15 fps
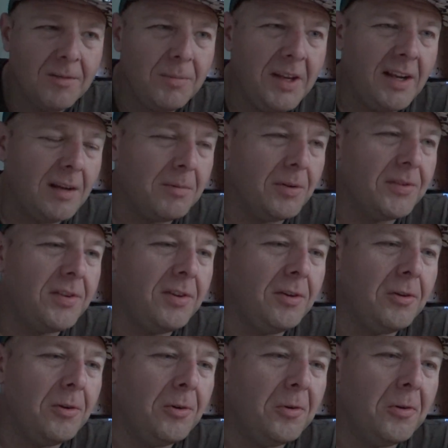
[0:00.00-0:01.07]
being able
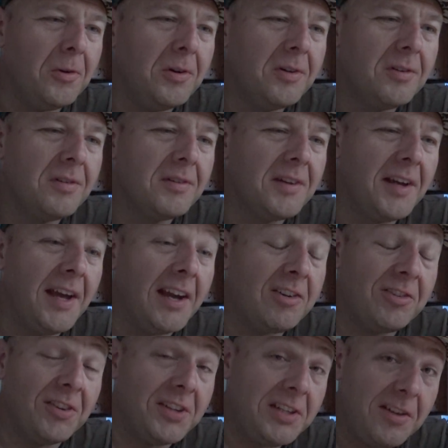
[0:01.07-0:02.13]
to actually